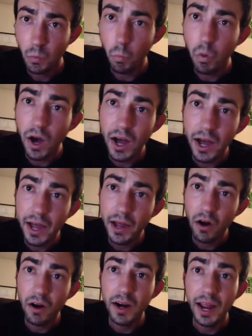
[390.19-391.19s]

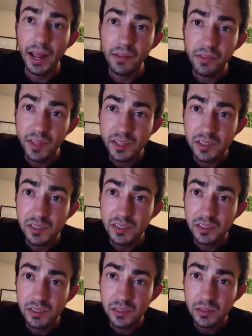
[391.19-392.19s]
Why are
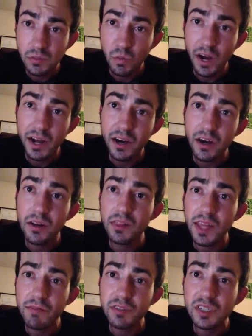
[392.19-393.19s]

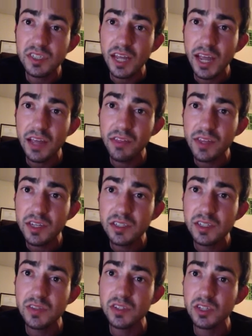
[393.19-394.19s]
leftist
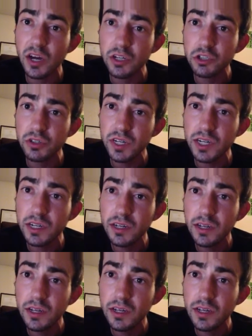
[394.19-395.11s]
atheists in this country,